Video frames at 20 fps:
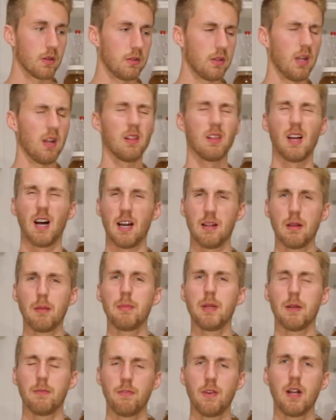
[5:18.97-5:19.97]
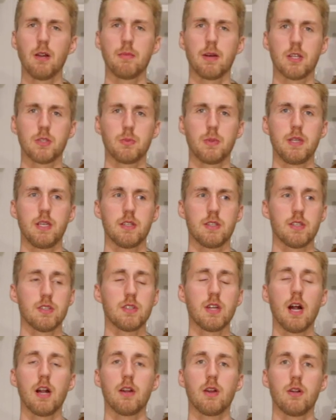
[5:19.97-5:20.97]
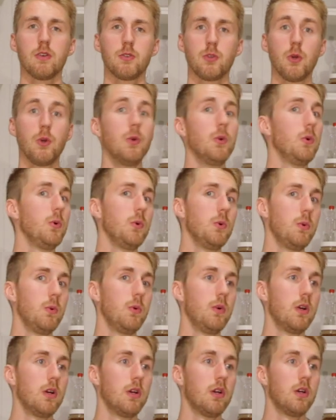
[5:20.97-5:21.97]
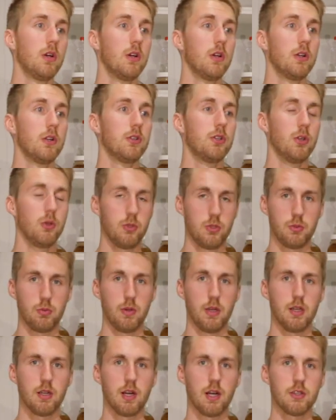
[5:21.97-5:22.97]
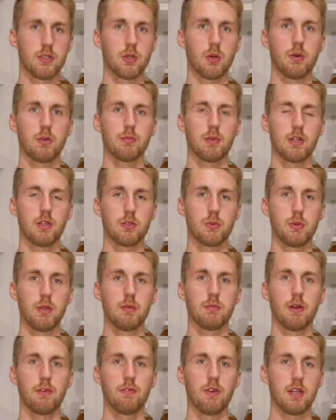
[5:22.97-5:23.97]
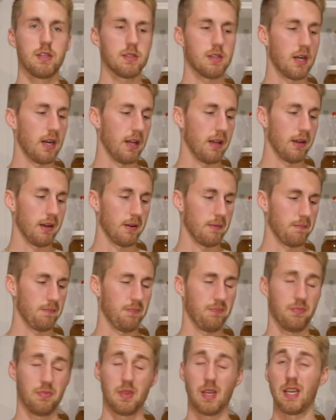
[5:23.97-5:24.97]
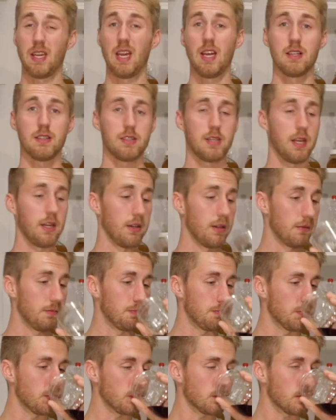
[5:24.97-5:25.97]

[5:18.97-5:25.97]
Not a lot, I mean a fair amount of sweetness. It's not too, too sweet. Not so in my, sweet in my face that I like, I can't stand it.